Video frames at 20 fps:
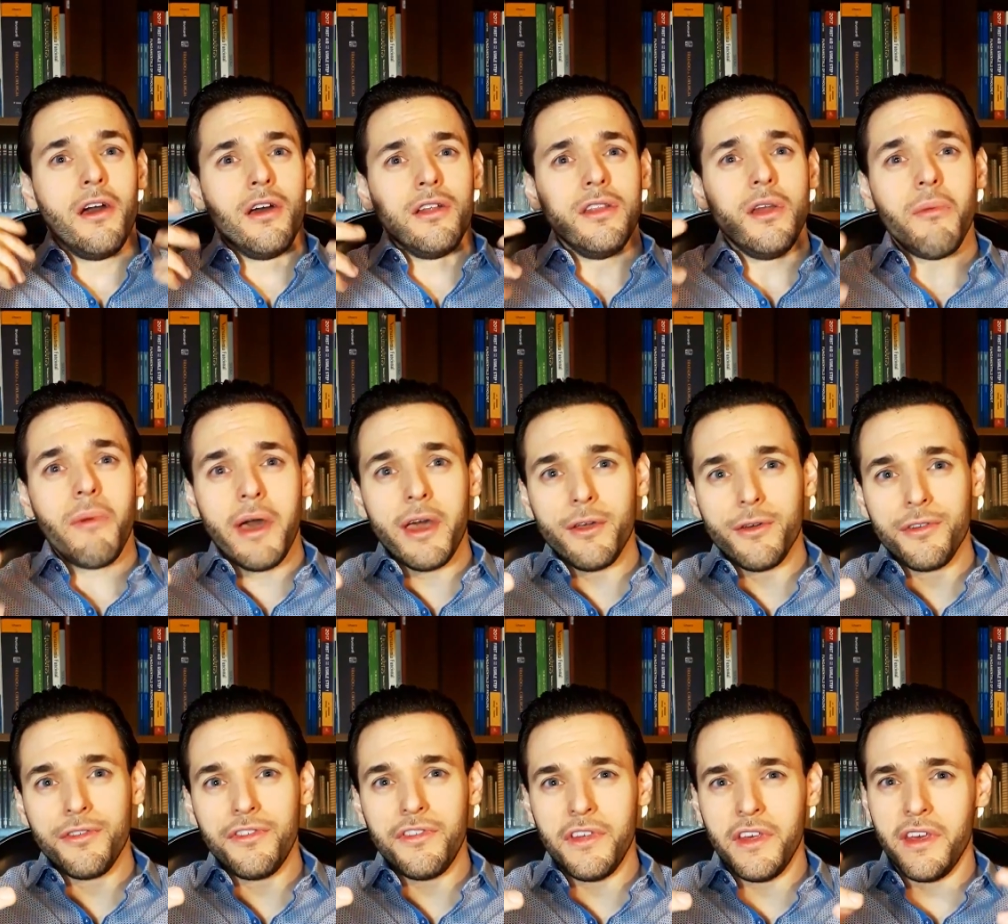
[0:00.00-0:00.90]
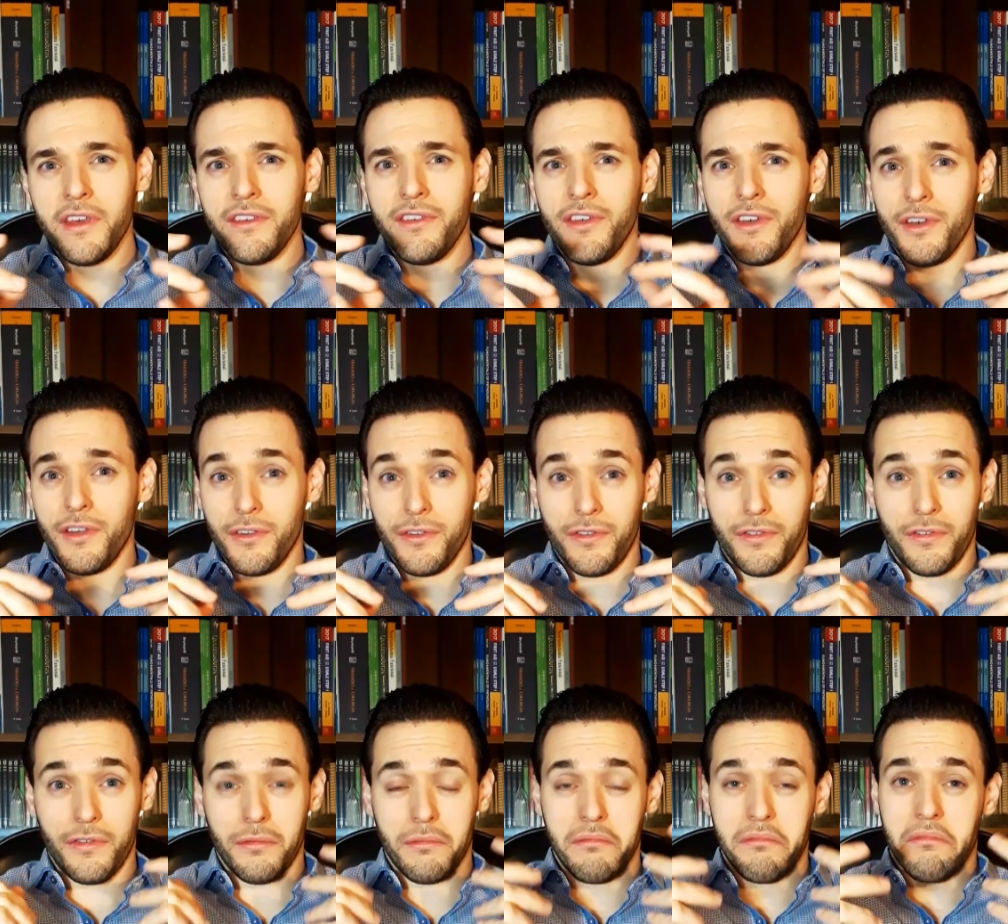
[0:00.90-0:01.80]
The way you see
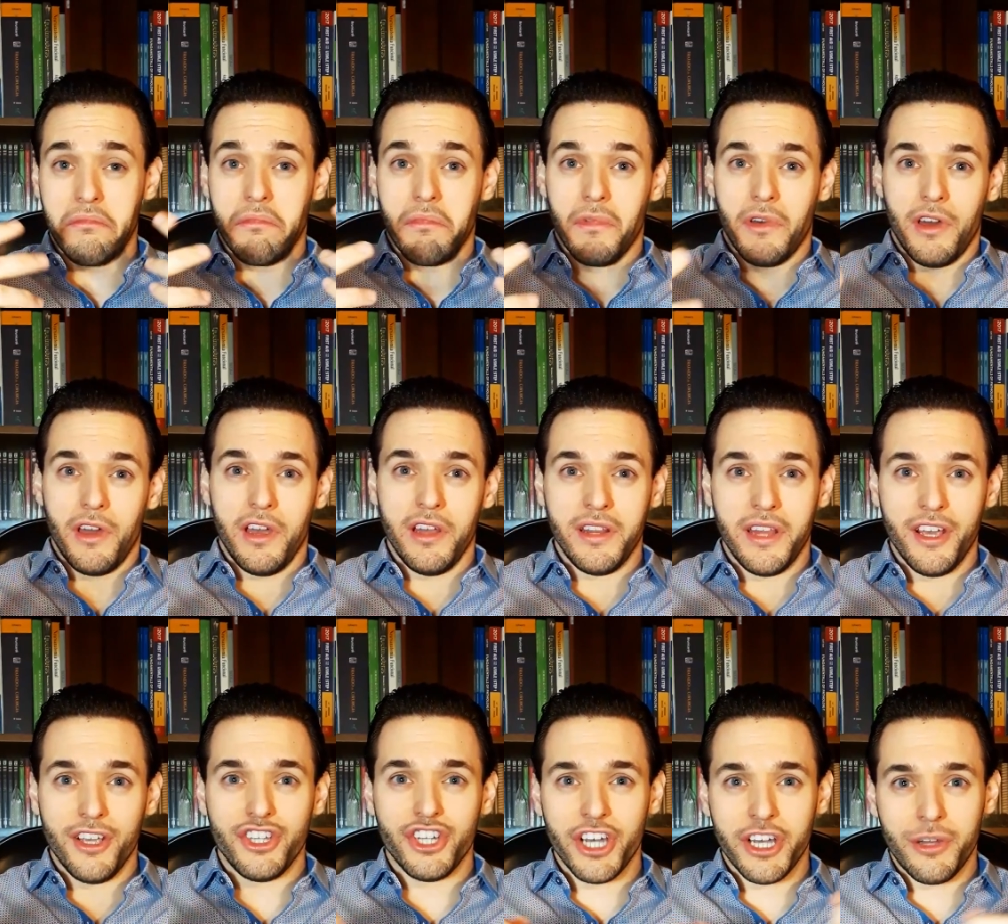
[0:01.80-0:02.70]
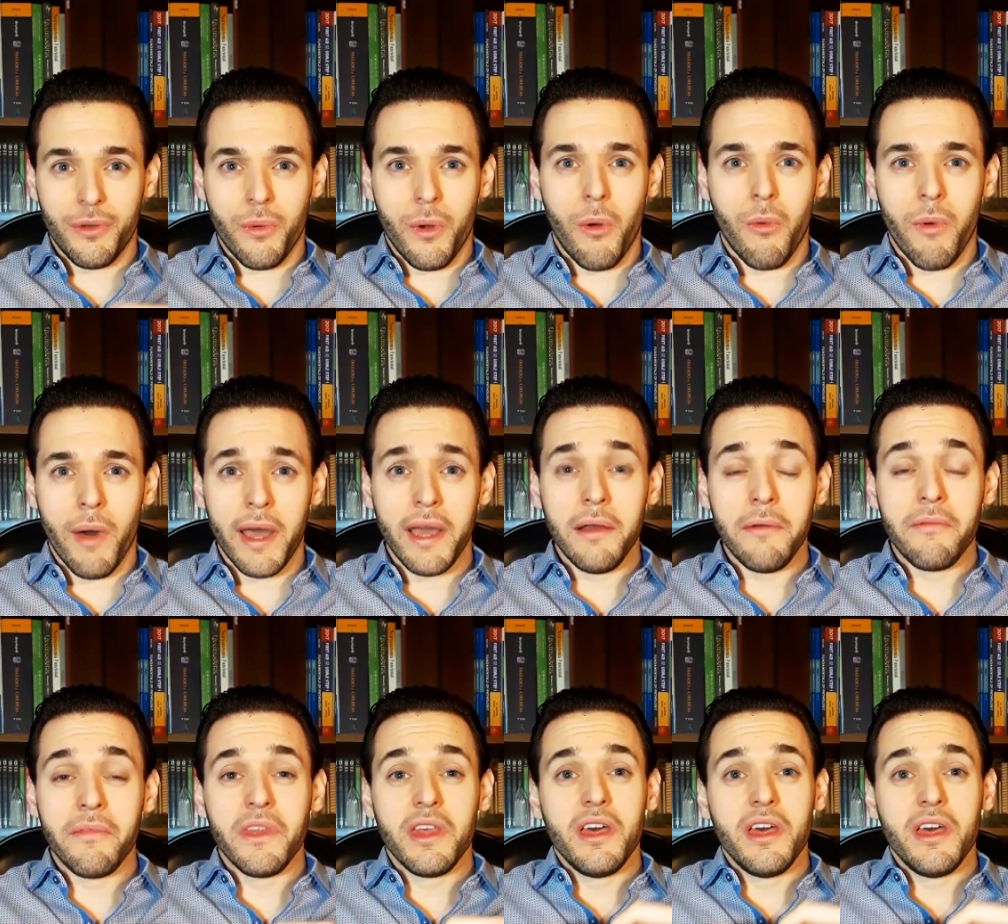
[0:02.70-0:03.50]
this in a general way